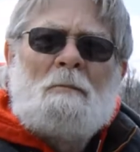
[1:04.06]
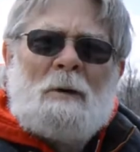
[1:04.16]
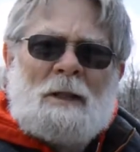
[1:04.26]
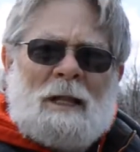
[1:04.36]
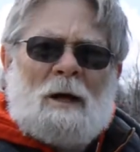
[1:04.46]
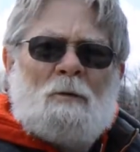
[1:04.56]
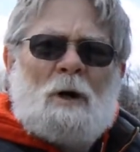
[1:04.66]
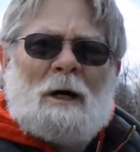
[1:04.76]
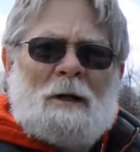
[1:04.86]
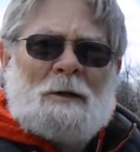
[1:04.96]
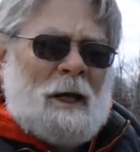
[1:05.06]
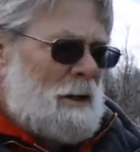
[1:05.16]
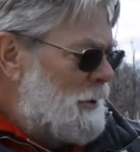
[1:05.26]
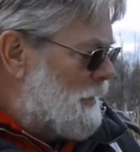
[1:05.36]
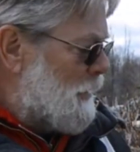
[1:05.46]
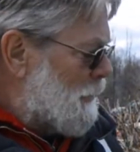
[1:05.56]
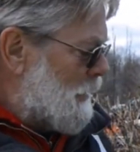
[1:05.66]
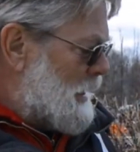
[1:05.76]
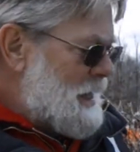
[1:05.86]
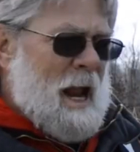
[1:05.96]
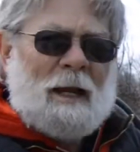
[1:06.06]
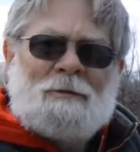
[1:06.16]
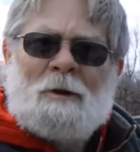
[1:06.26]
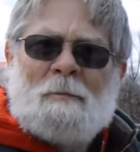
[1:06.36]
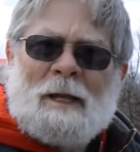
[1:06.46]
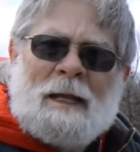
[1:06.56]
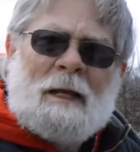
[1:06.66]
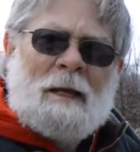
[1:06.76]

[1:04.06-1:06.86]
but they will. Now, right next to me,